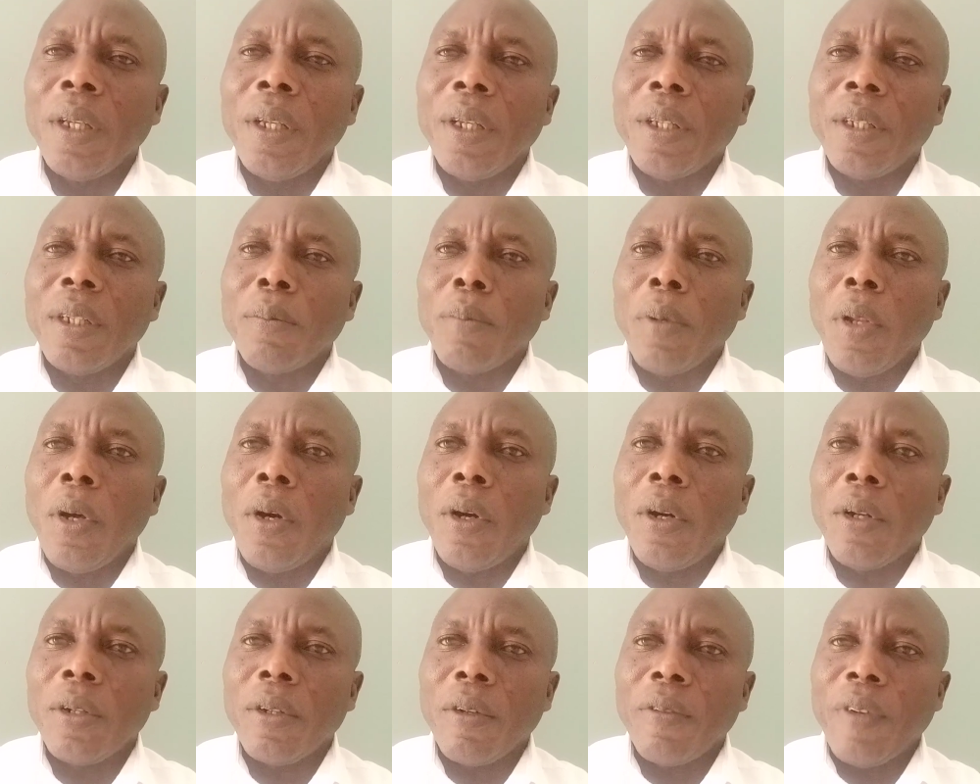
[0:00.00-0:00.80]
In the
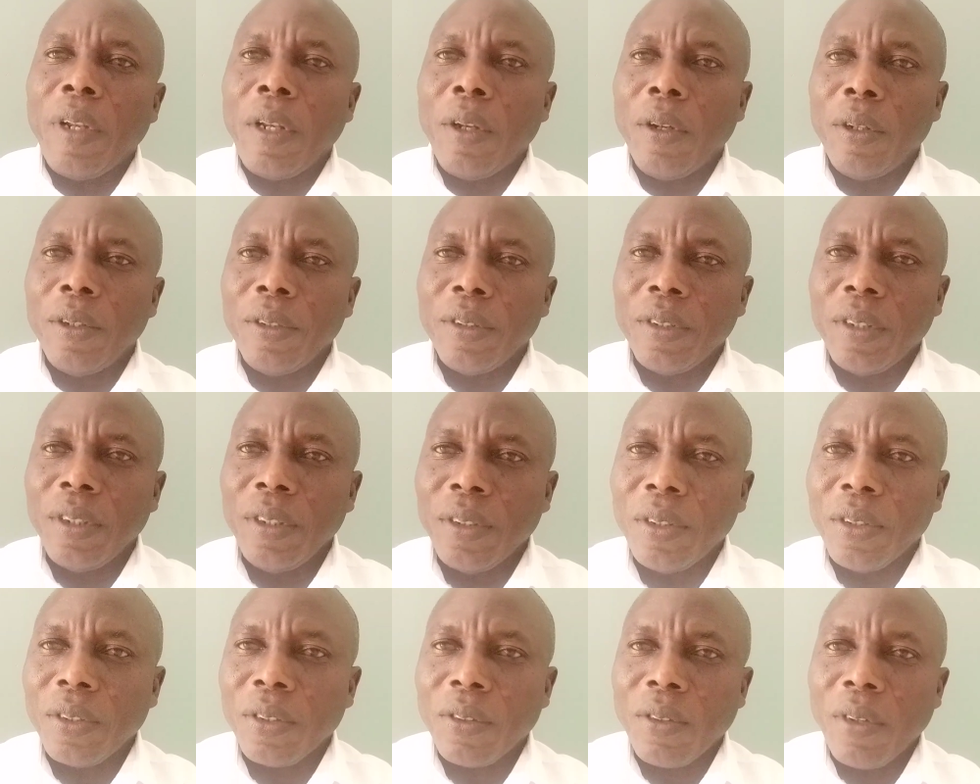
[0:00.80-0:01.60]
blood of our Lord
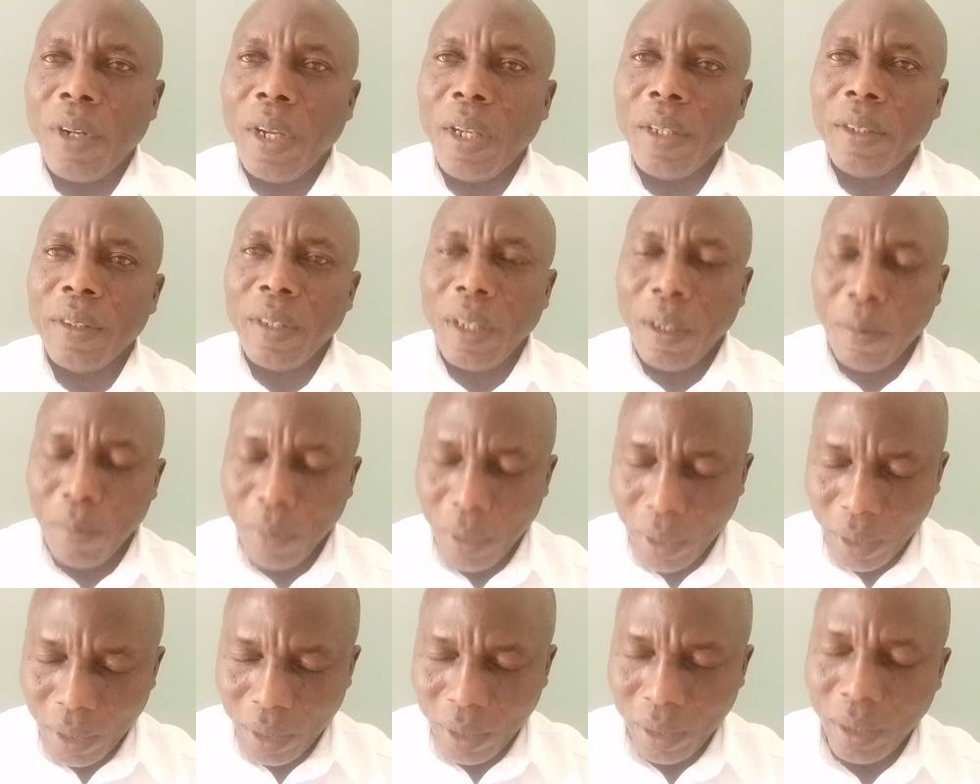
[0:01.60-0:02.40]
Jesus Christ,
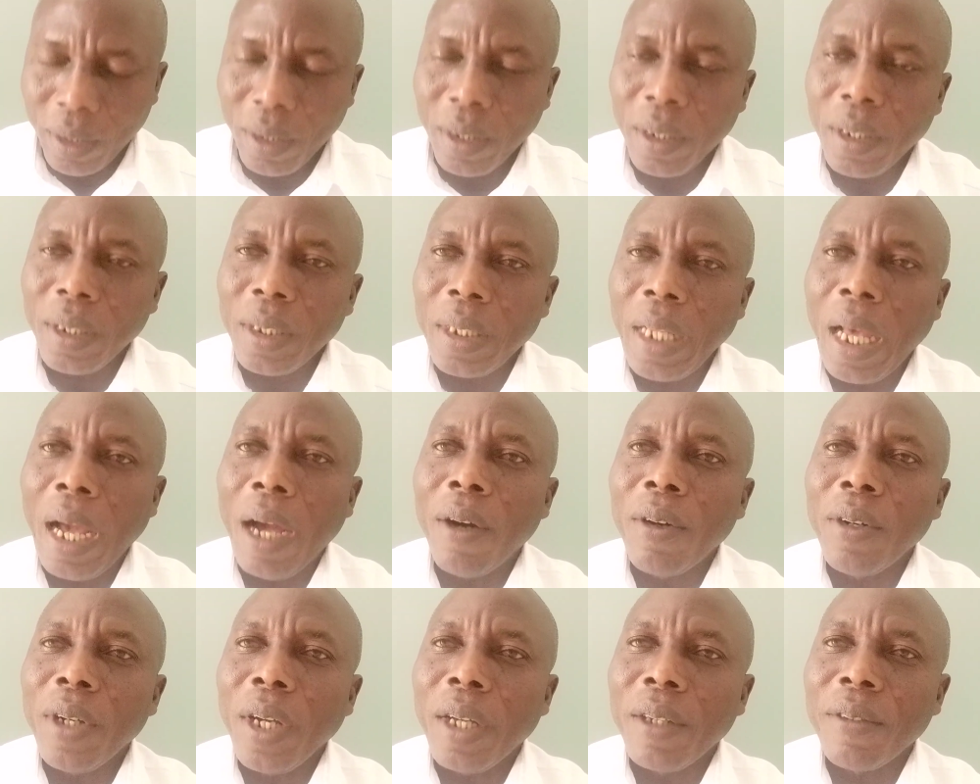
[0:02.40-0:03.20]
Amen,
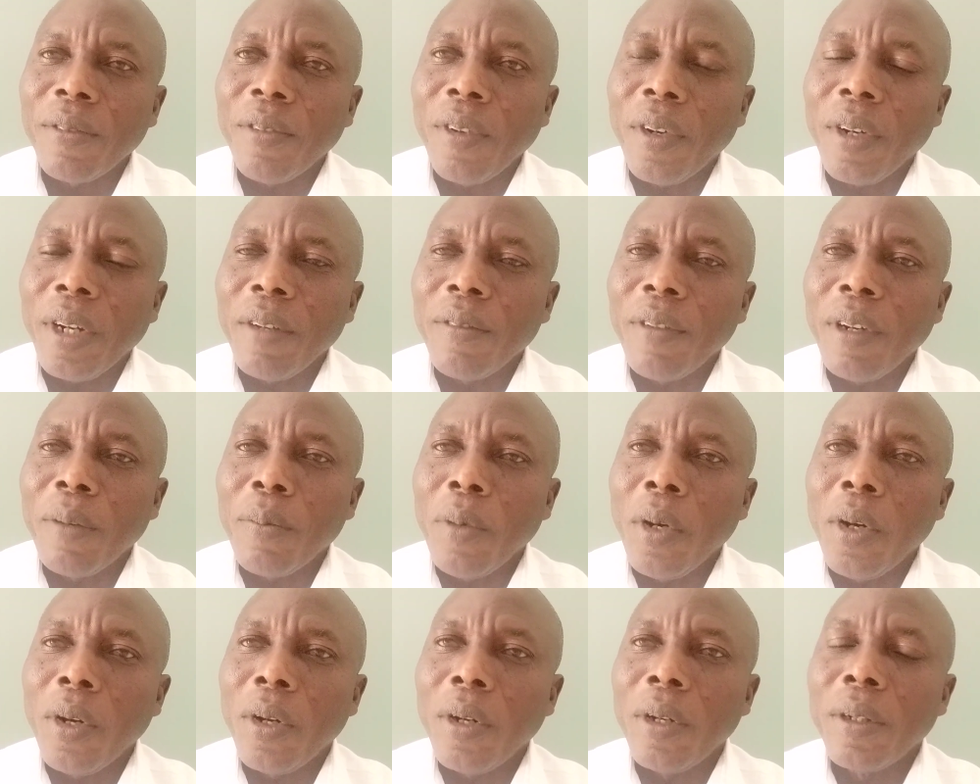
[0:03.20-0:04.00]
now and
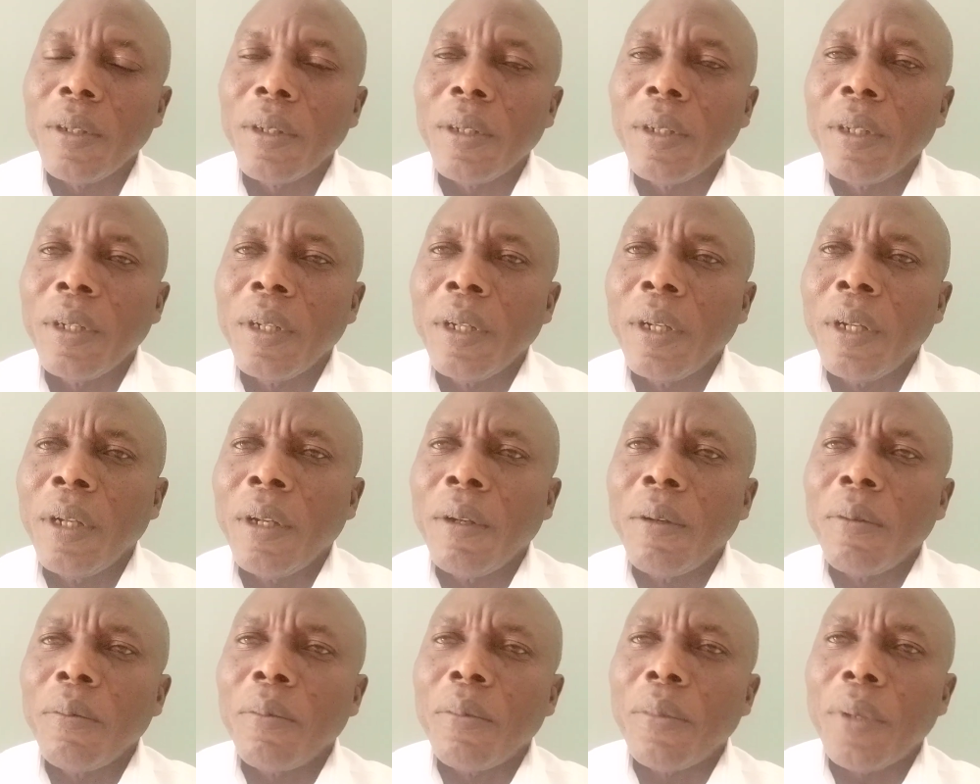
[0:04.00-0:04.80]
forevermore.
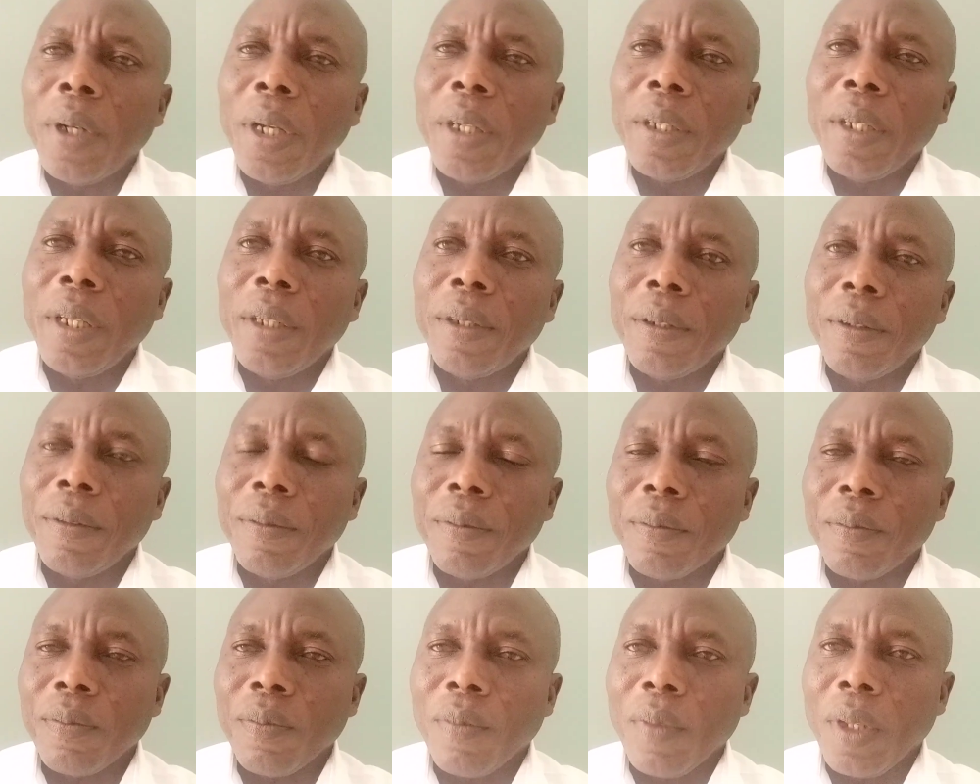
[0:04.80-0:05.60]

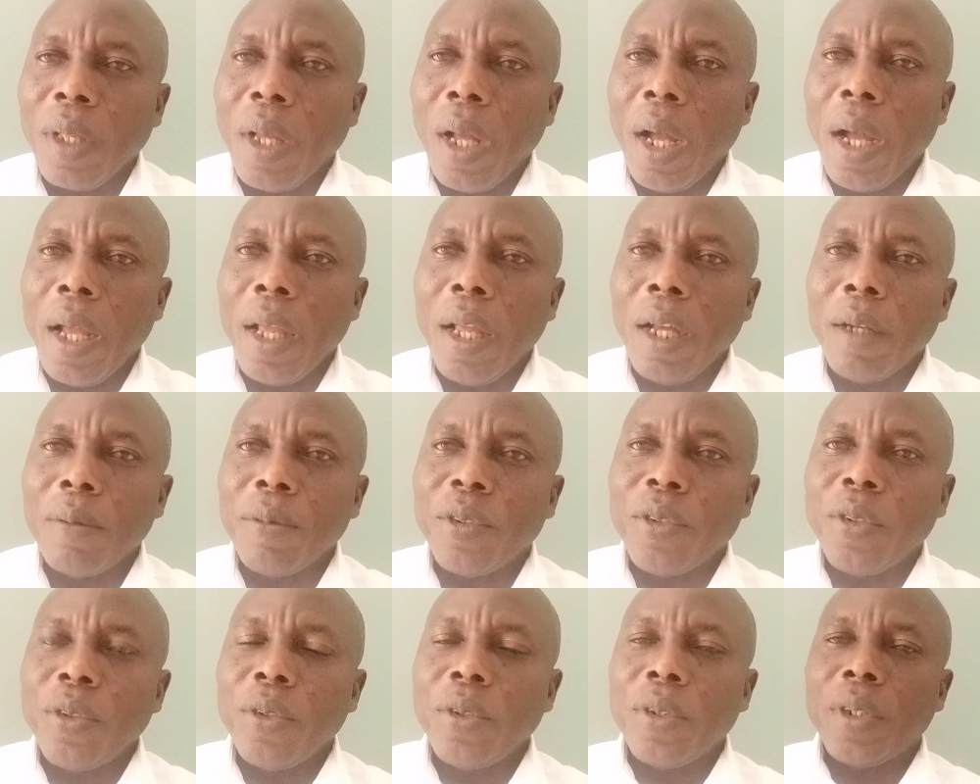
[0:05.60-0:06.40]
Brethren, I
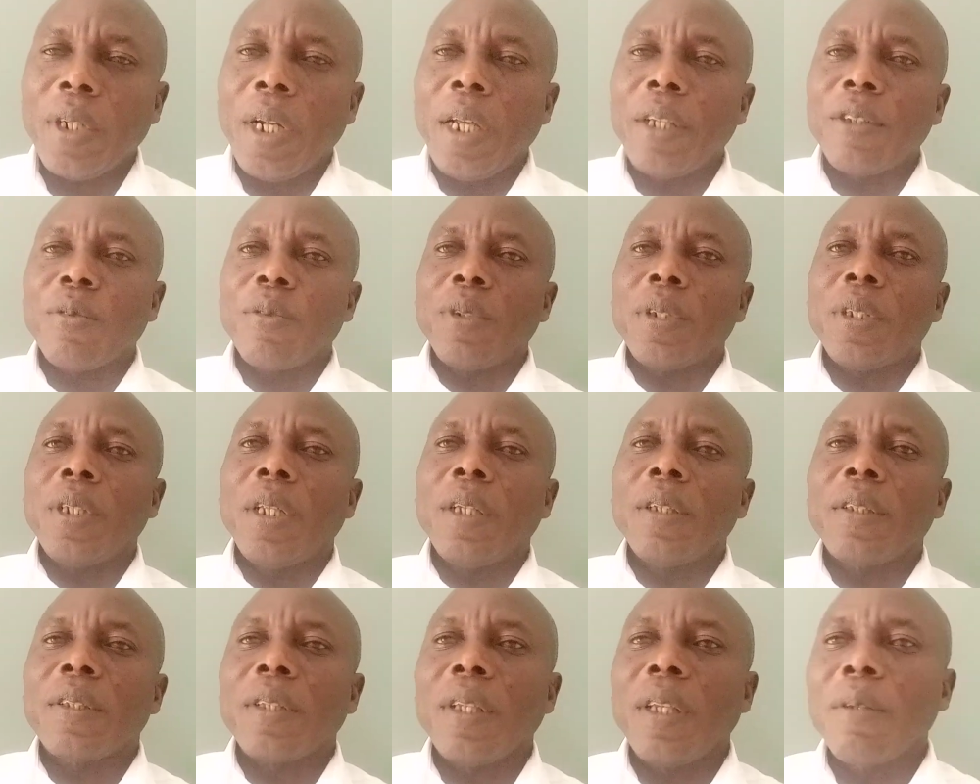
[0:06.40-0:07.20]
am true Christ
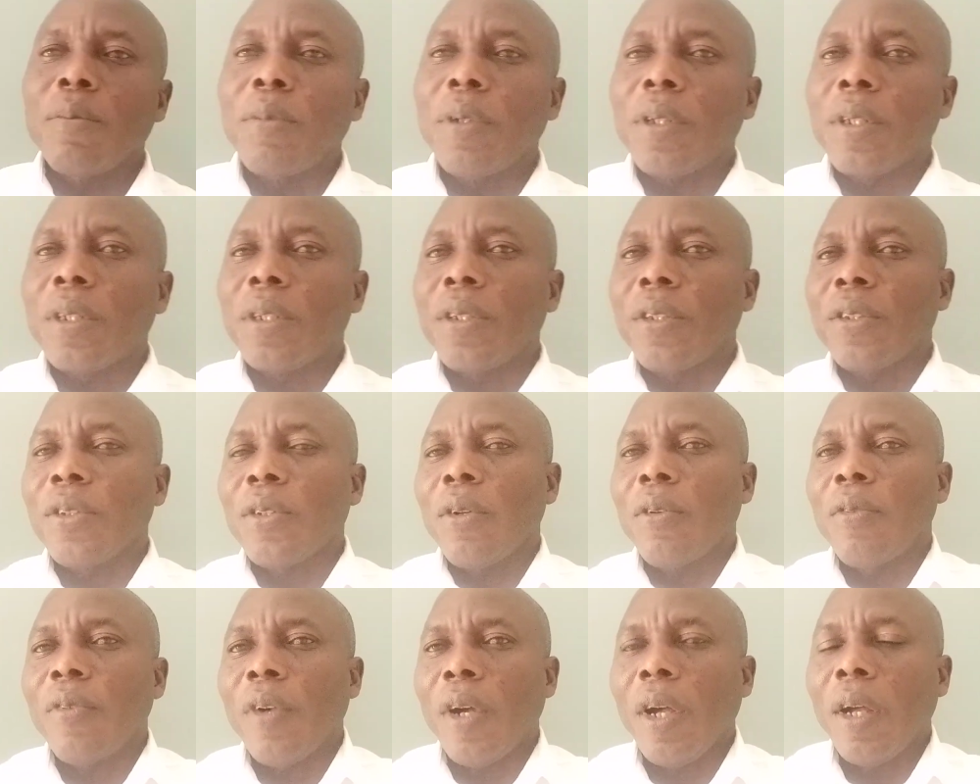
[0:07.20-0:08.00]
witness, A.B.
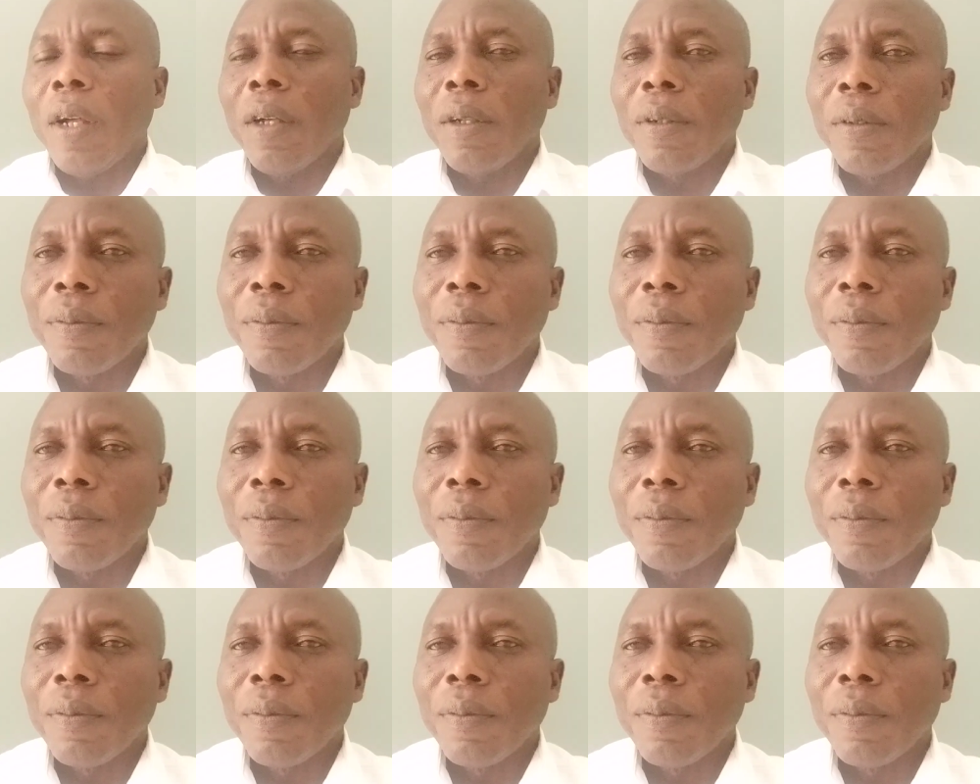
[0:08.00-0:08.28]
Christopher,